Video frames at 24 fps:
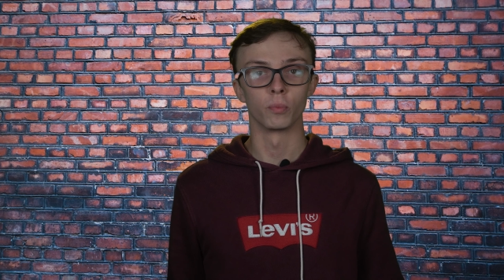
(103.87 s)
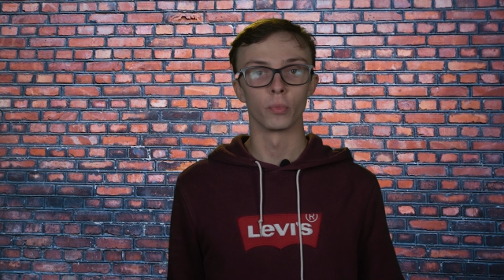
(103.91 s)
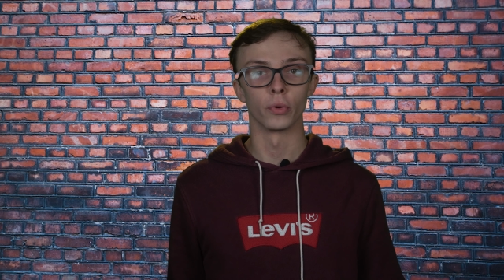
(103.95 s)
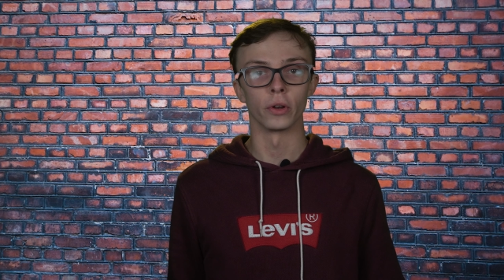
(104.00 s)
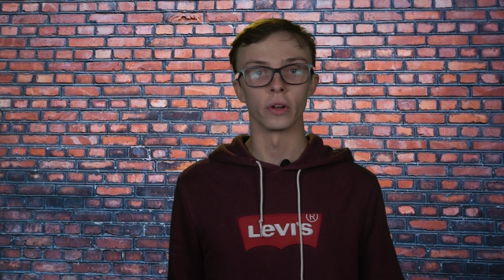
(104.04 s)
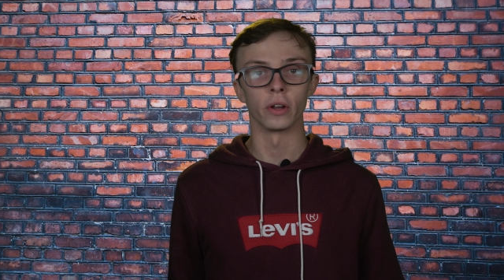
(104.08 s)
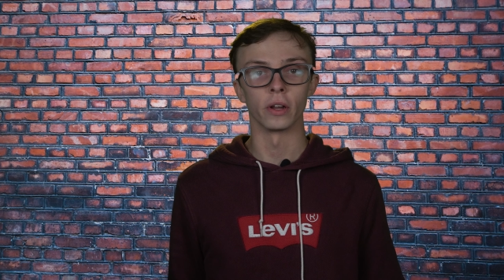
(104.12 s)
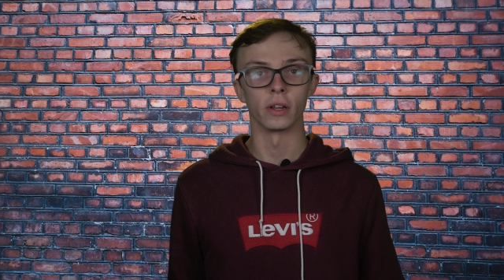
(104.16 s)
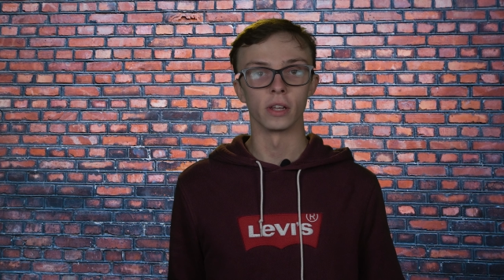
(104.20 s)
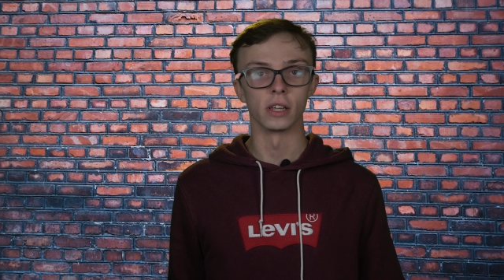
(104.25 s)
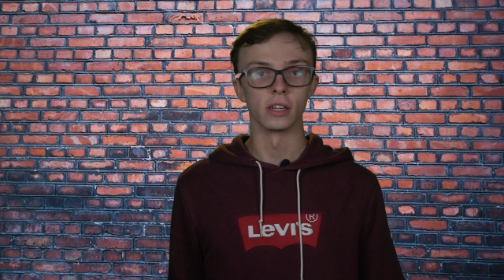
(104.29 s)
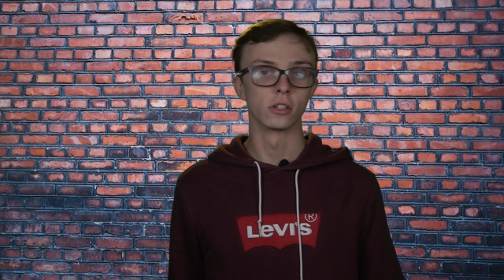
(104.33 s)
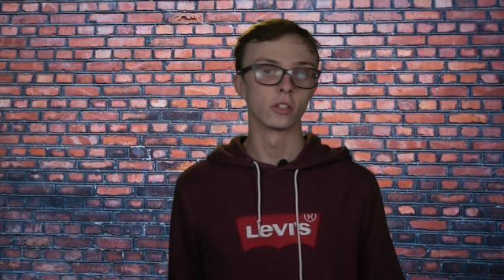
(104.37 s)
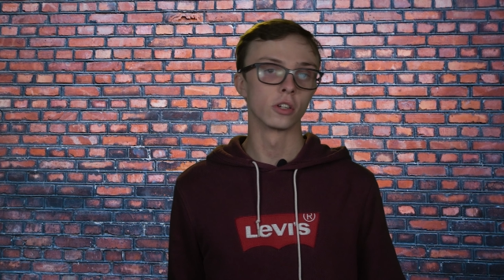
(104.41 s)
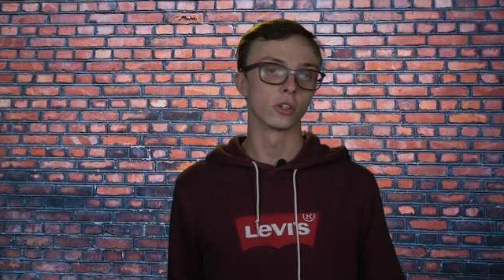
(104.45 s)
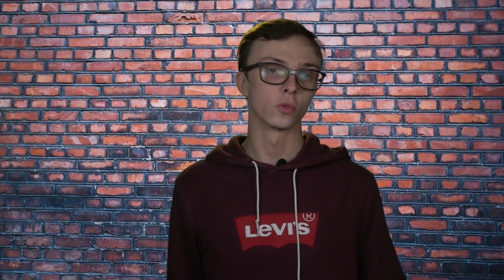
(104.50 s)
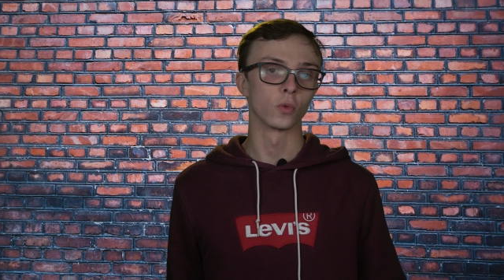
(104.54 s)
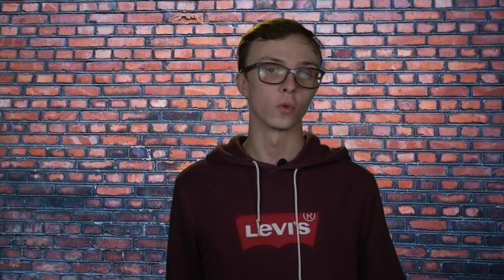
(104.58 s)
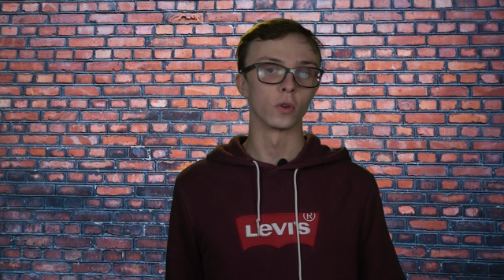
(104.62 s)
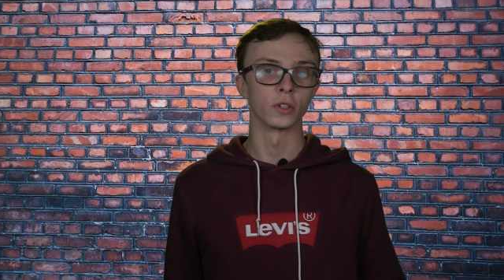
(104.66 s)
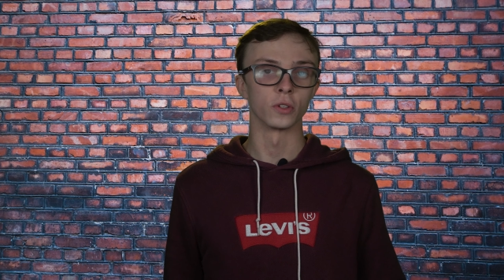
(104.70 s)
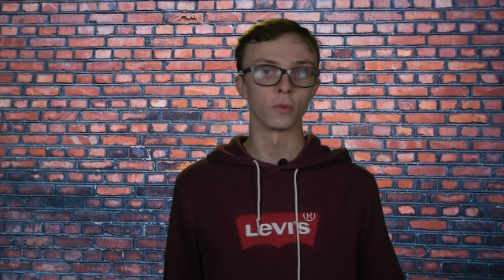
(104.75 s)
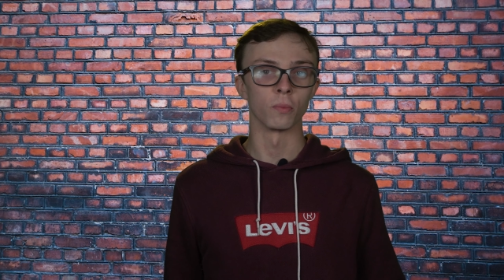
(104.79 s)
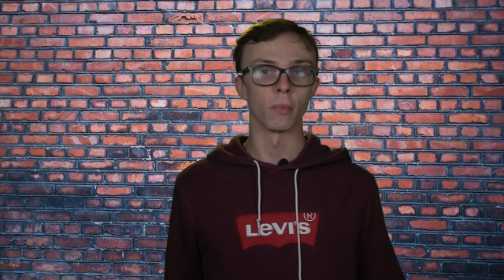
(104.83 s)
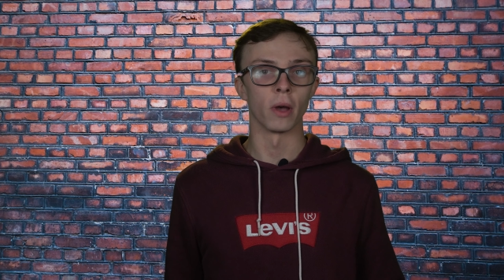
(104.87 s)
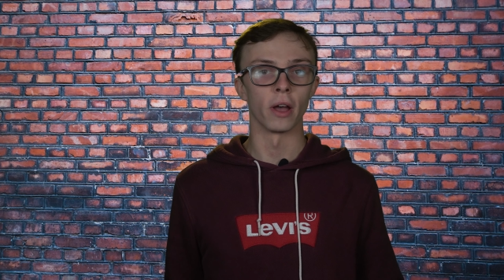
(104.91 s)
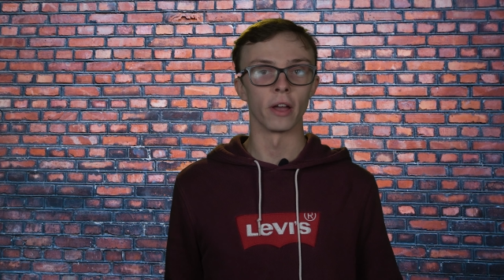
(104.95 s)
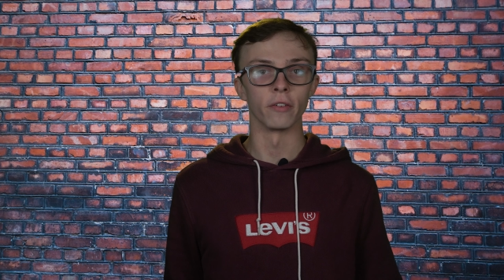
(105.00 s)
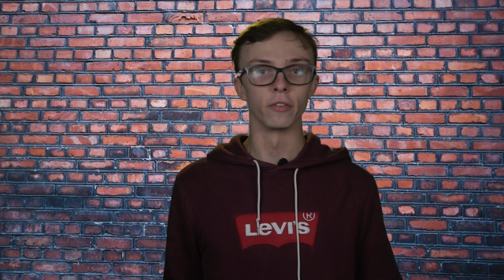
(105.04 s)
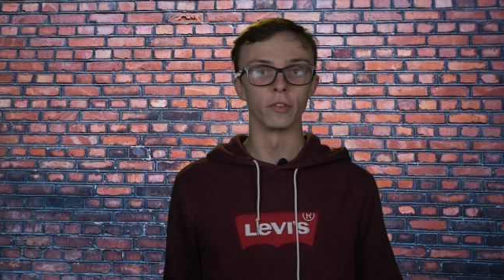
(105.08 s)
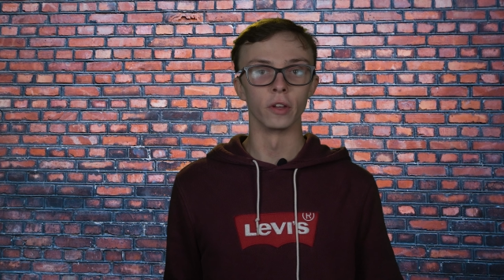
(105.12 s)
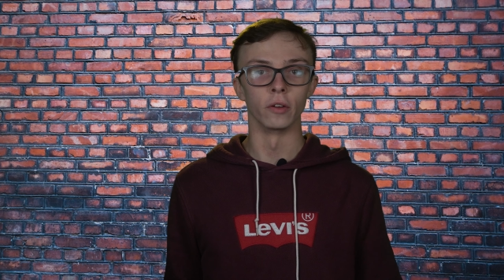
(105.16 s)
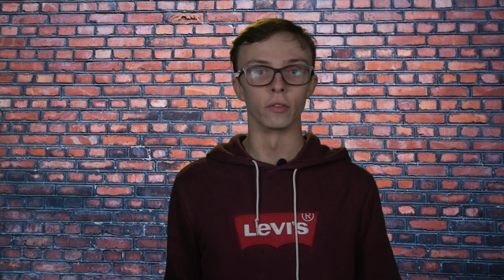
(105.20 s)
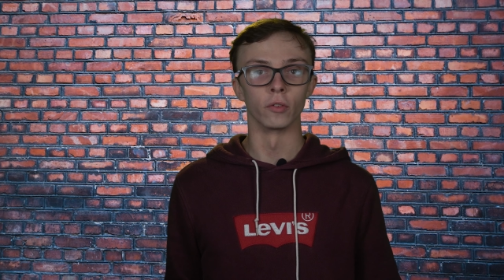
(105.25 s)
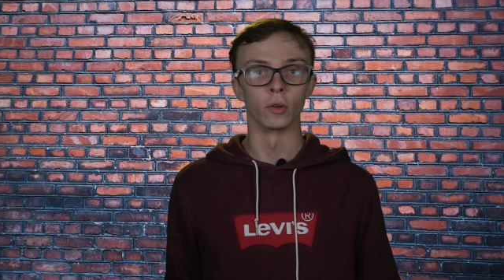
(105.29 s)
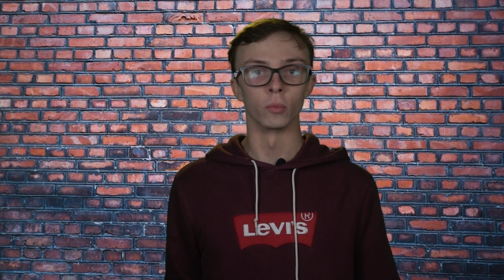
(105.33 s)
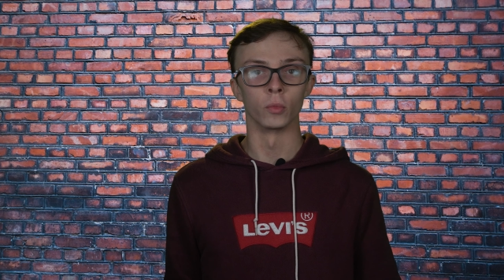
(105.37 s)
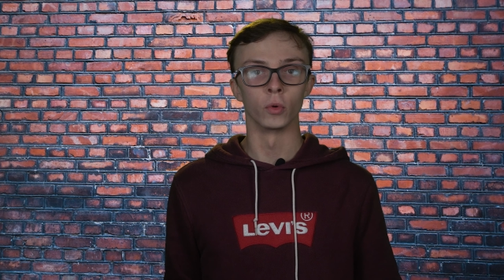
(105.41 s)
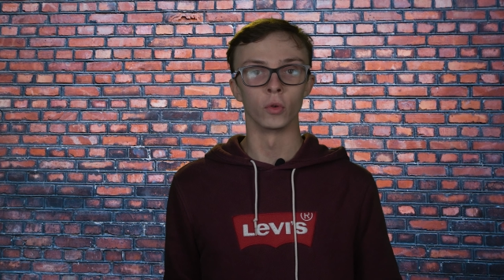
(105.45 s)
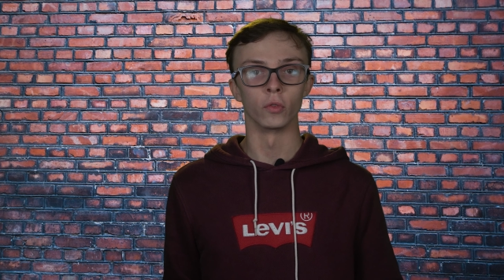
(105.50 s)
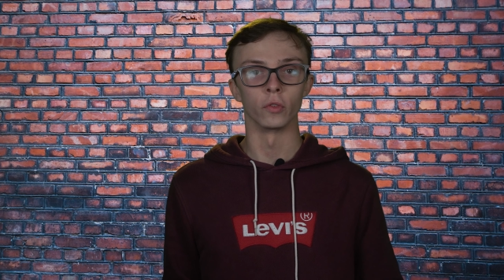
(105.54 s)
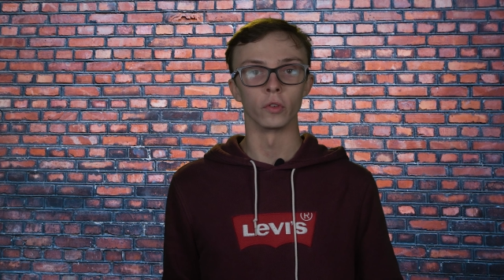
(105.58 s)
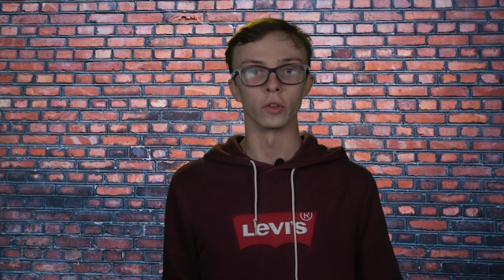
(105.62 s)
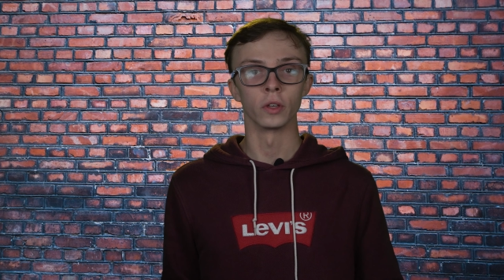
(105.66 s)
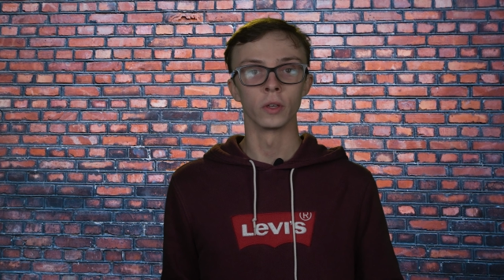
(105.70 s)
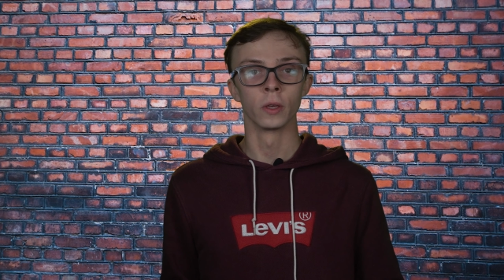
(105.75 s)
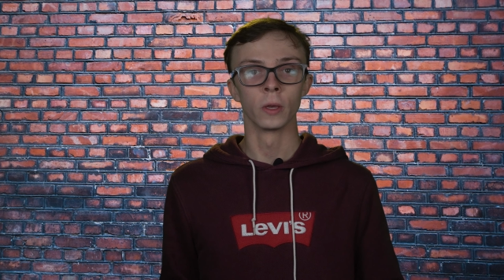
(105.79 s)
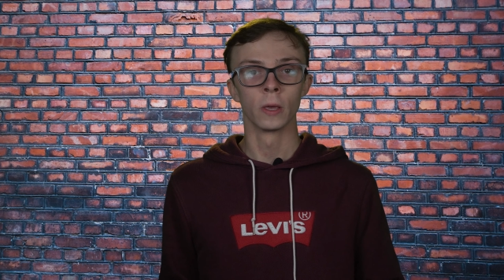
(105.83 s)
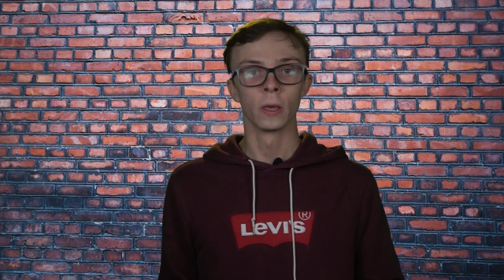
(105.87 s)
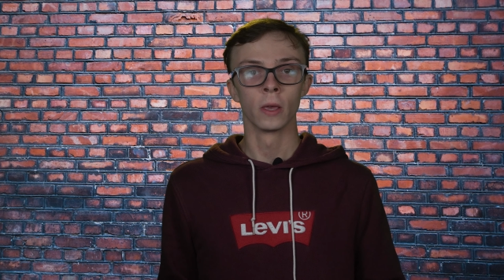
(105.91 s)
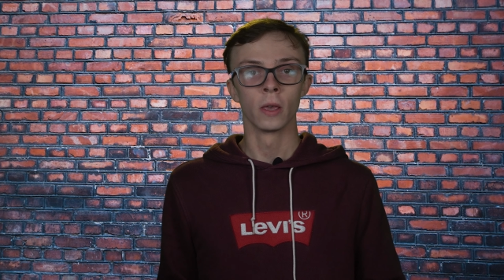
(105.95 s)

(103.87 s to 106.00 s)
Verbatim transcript: but it just wasn't my favorite movie.